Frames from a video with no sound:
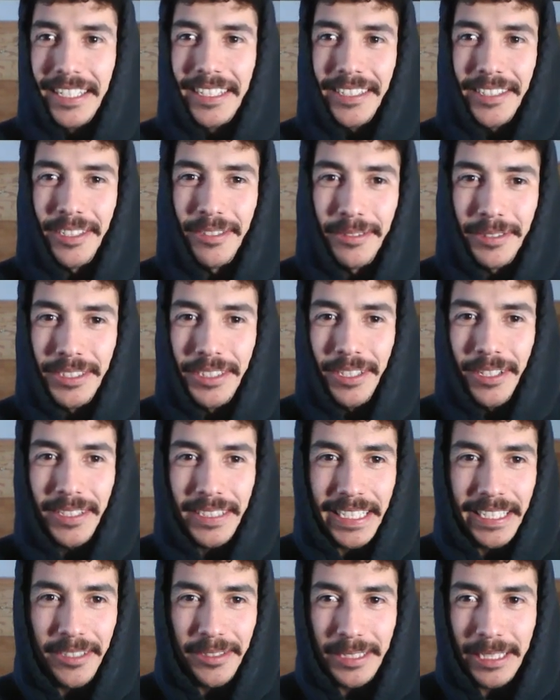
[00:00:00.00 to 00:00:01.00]
So
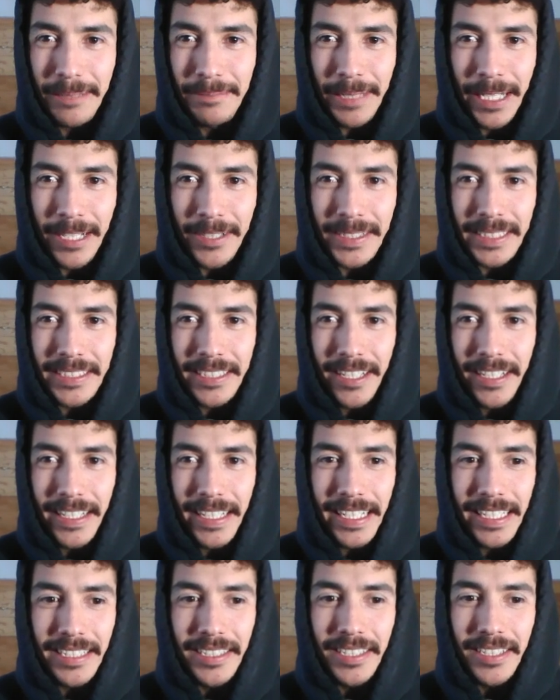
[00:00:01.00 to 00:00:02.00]
Donquixote Pirates got
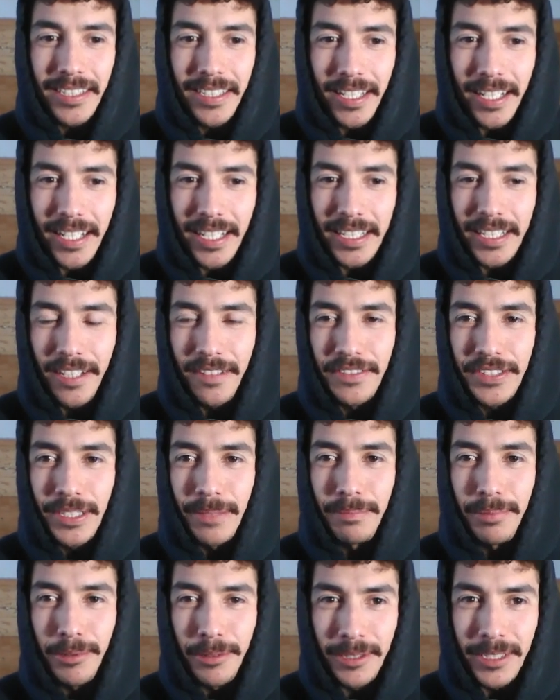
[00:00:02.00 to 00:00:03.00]
a lot of
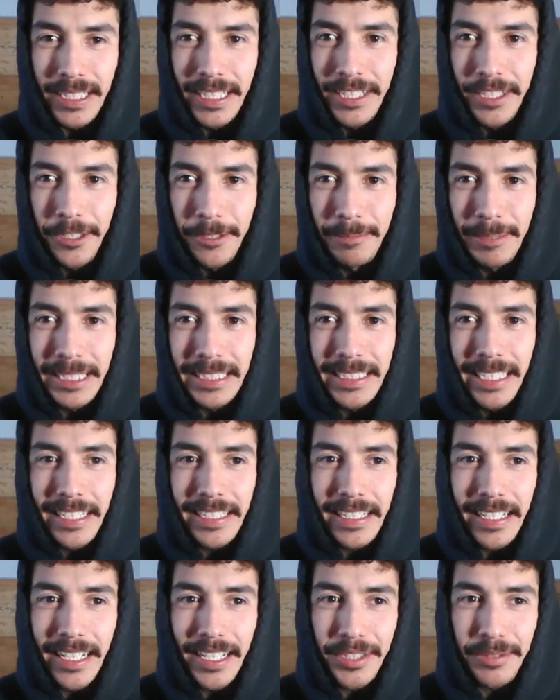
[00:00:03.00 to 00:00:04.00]
support in OP10,
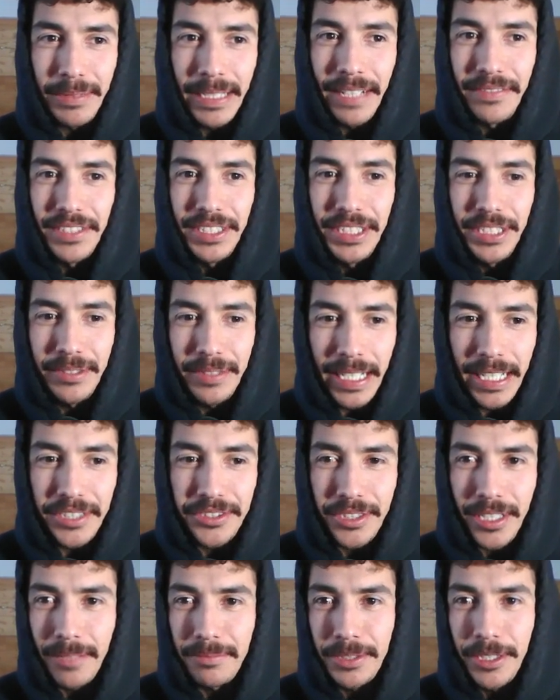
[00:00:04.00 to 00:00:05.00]
guys. We have the new
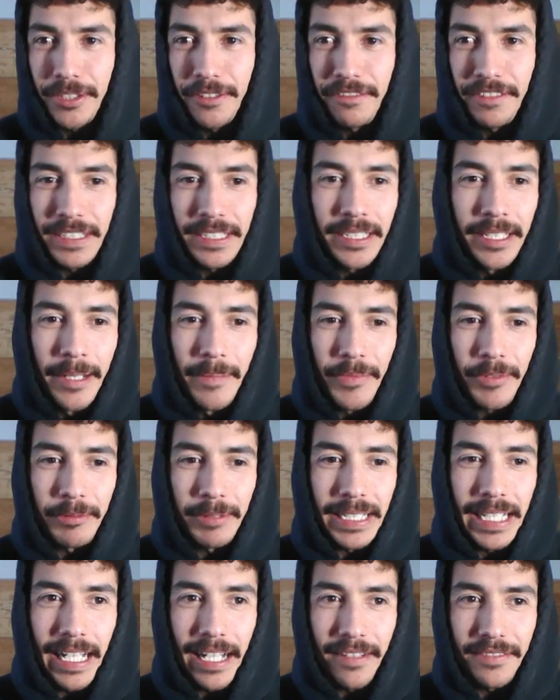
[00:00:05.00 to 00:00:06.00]
8-drop Dofi, we
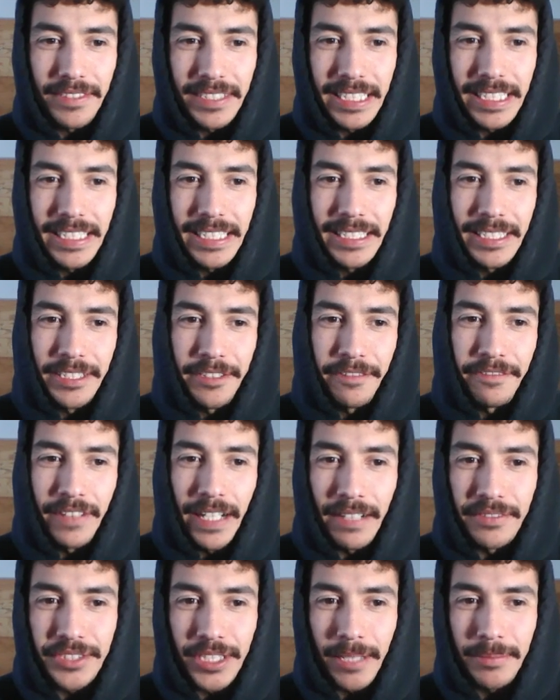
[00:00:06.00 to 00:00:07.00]
have the new
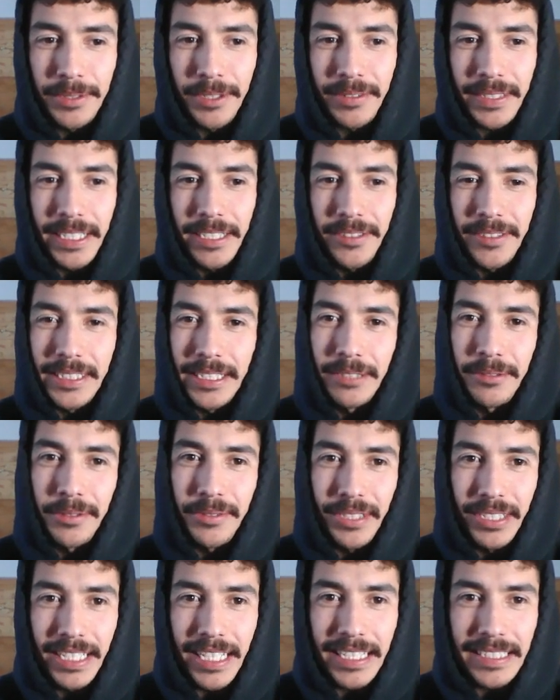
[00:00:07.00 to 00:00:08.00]
5-drop Donquixote
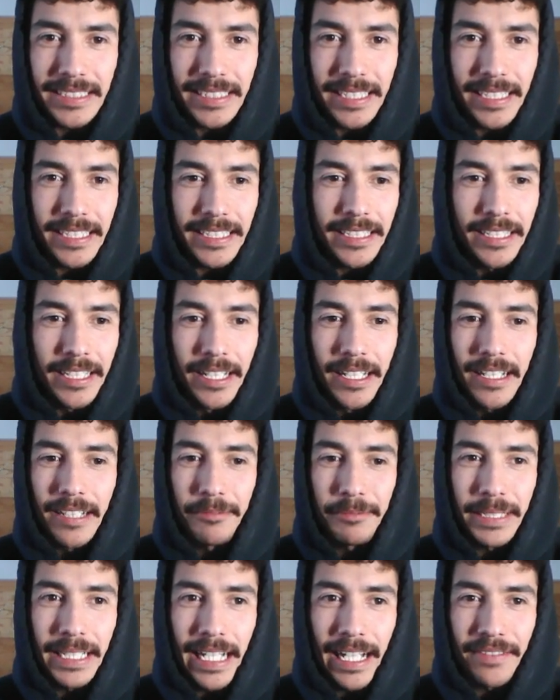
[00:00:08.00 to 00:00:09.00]
Rosinante,
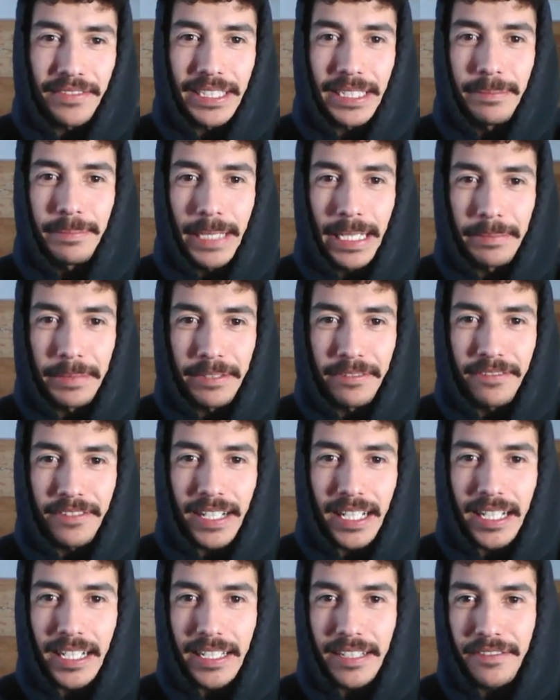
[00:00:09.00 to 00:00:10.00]
we have the baby
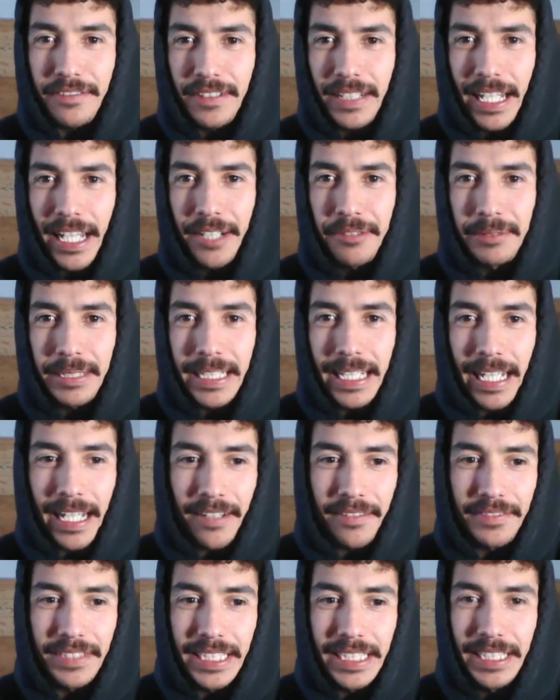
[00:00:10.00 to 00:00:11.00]
5, and we
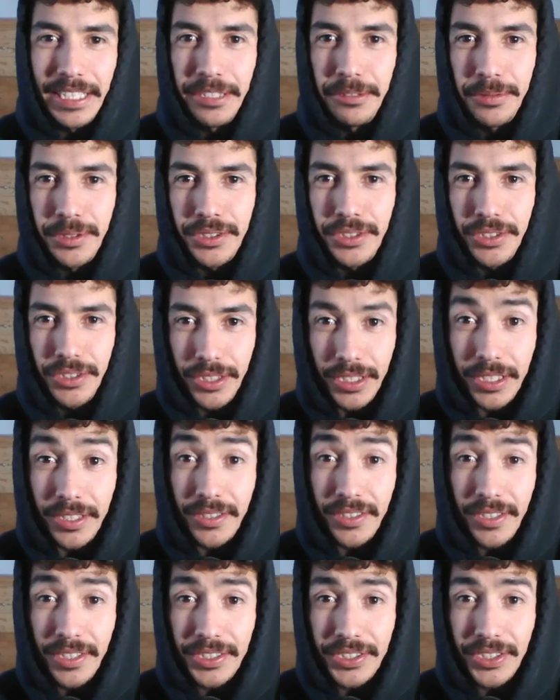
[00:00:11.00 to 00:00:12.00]
have the new sugar
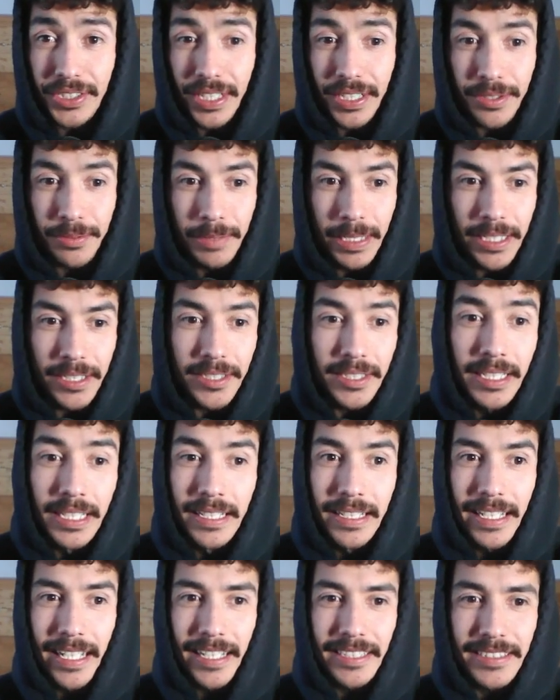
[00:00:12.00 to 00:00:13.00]
searcher as well
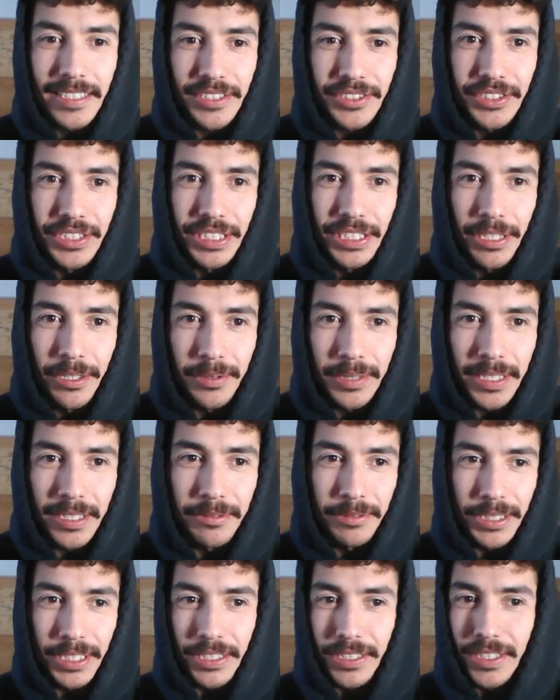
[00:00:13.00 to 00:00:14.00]
as this Giola,
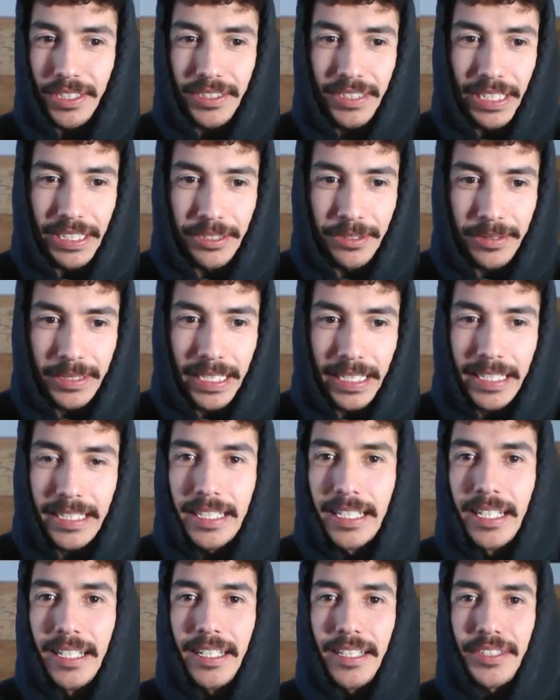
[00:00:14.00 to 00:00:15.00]
which is just a 2k.
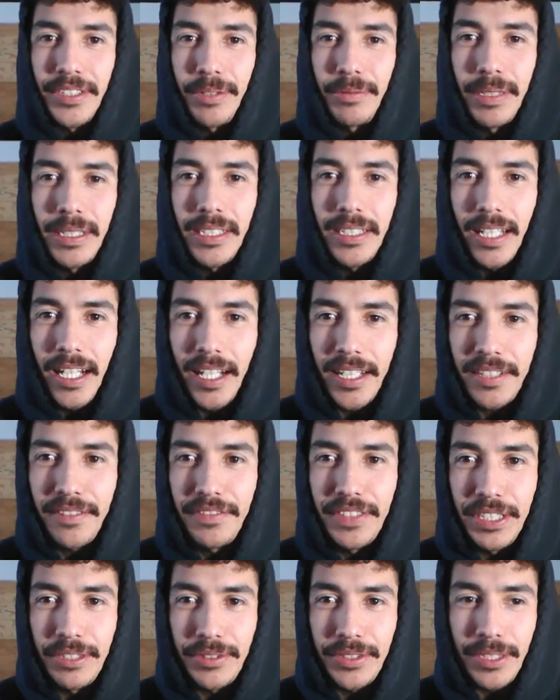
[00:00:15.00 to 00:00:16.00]
So a lot of
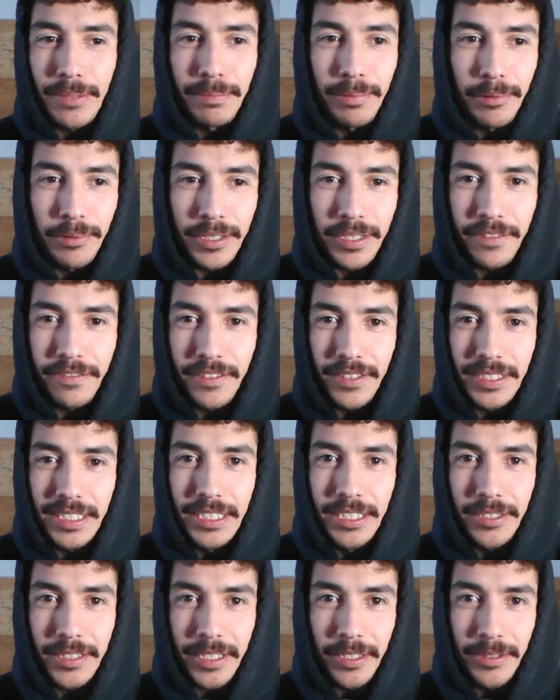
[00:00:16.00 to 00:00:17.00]
new support for the
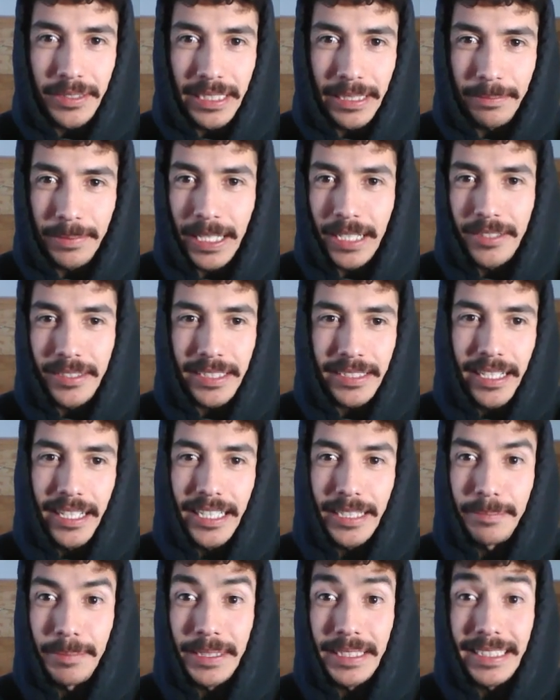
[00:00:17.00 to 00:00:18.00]
Donquixote Pirates, guys,
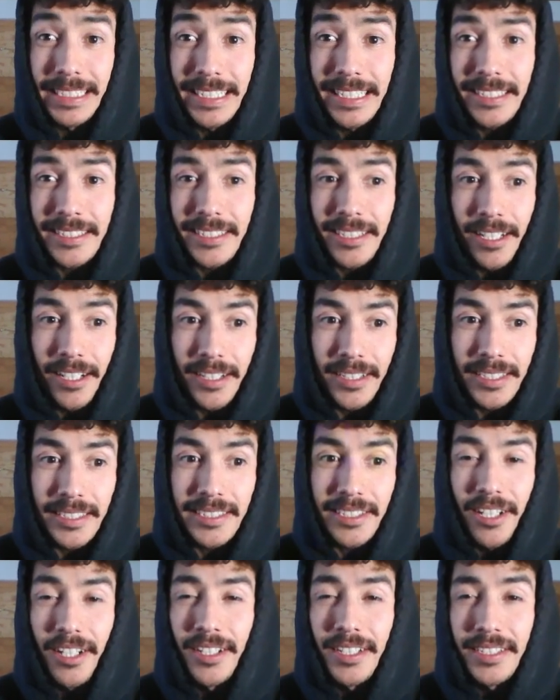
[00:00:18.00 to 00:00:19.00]
but these cards
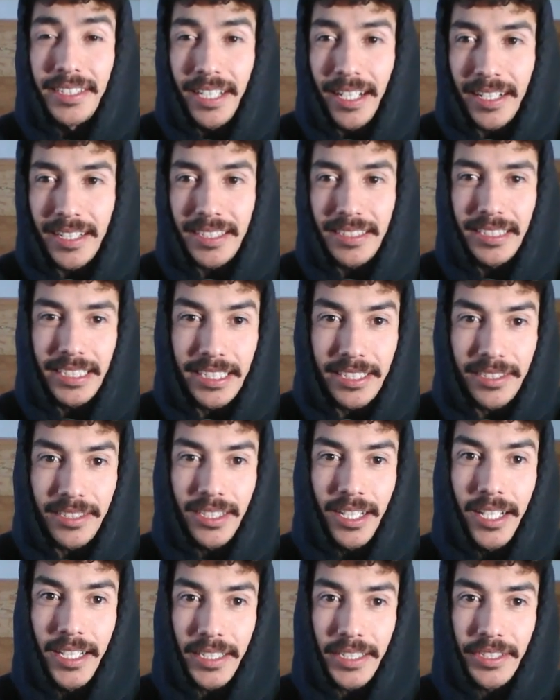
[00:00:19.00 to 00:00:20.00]
are not leader
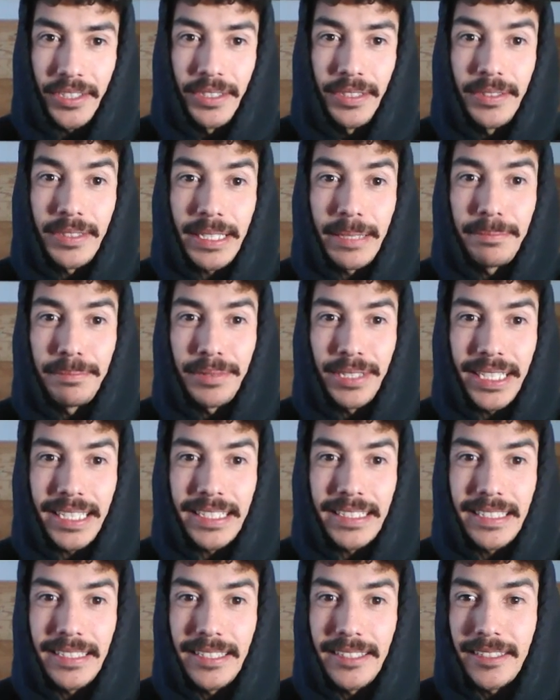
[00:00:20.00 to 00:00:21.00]
locked, so you can play
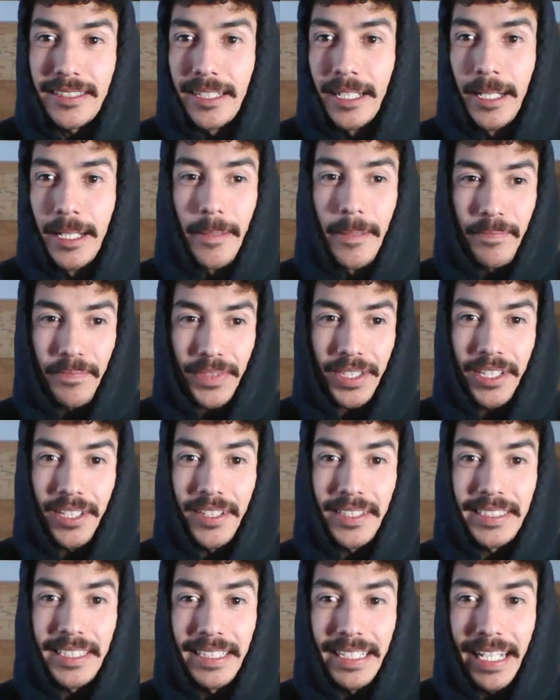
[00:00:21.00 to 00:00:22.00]
these
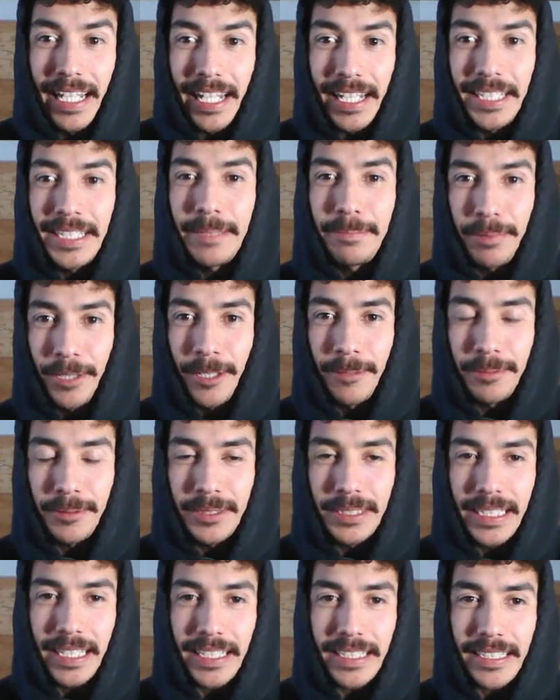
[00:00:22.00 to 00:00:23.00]
cards in any purple
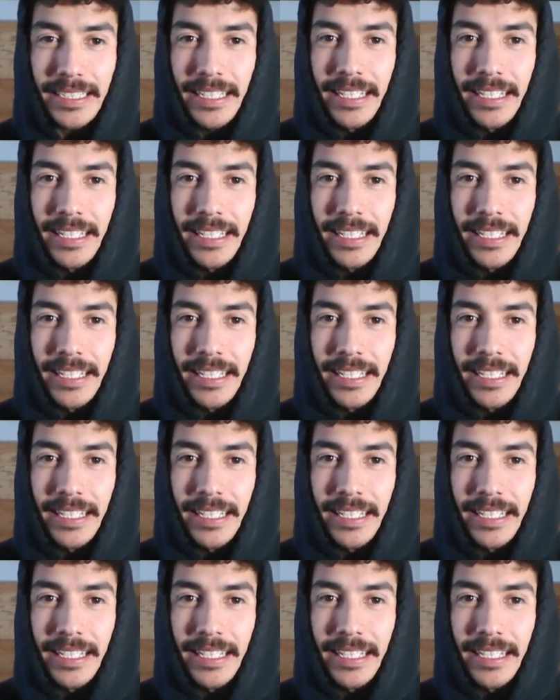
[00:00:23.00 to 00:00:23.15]
deck.